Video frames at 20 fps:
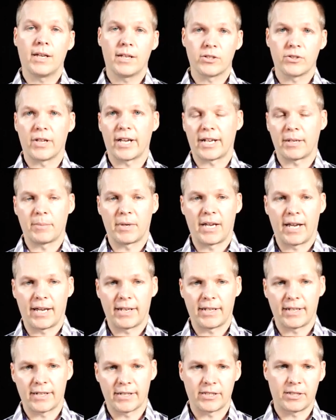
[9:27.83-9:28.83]
And so that can be
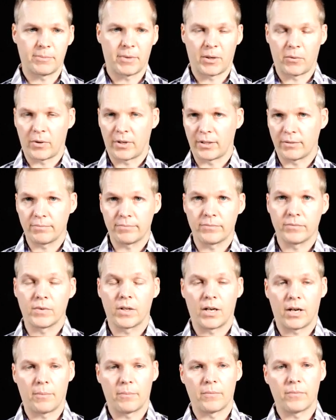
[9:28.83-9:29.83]
handy because you might want
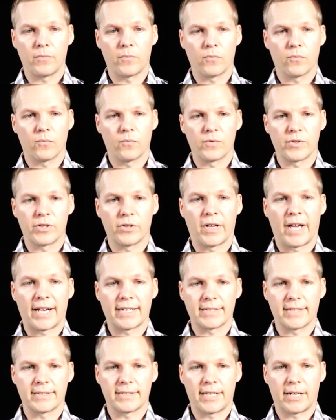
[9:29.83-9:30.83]
to still
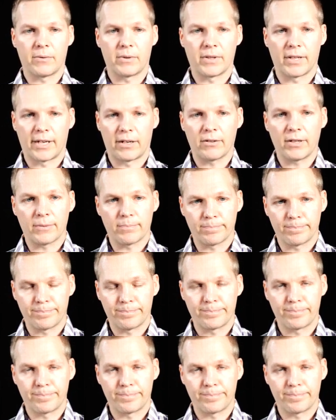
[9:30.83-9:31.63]
access that one later on.